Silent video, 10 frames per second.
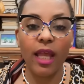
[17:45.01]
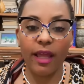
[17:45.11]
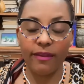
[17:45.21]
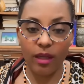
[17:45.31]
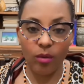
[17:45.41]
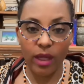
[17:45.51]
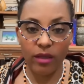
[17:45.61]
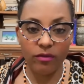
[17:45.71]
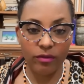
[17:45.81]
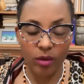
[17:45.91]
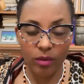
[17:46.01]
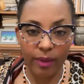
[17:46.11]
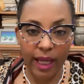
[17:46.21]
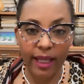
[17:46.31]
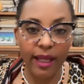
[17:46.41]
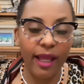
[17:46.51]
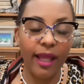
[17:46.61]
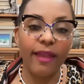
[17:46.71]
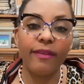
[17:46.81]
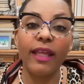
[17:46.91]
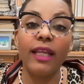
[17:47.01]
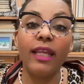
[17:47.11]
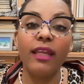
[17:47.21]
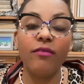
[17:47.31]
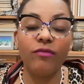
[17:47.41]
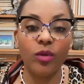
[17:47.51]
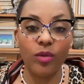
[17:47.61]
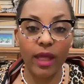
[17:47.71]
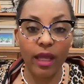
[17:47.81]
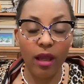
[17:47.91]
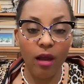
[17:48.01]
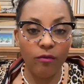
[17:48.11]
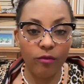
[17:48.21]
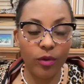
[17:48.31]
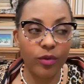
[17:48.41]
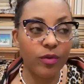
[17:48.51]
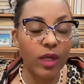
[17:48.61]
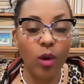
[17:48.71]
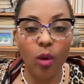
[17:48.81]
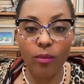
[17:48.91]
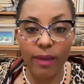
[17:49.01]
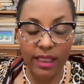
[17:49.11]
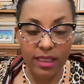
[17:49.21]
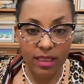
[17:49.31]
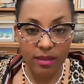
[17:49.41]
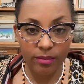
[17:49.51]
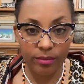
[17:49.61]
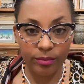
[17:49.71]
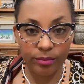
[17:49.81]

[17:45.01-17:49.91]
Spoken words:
and they wave goodbye and they leave you there for 3 whole months.